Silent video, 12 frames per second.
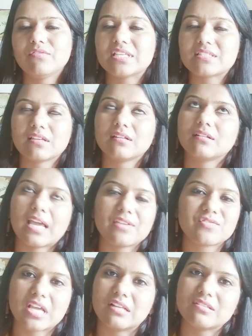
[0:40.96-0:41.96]
facing
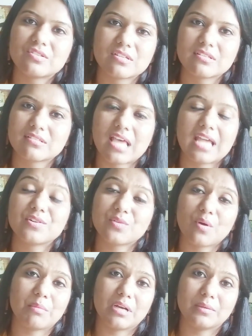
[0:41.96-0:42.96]
life challenges and
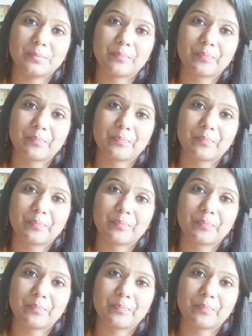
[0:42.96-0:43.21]
trauma.